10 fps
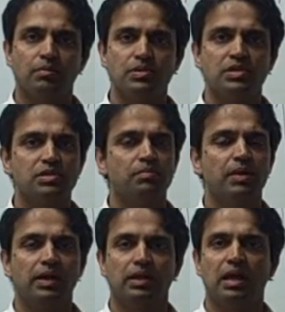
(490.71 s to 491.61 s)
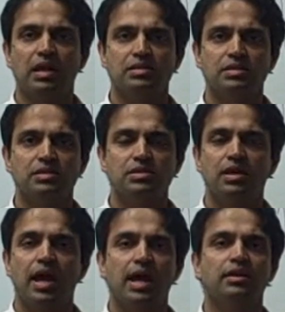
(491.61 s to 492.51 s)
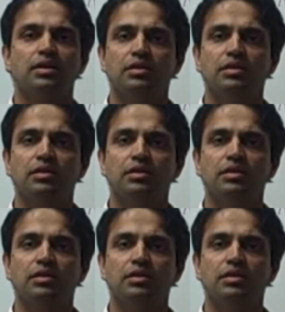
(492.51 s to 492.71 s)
business impact analysis and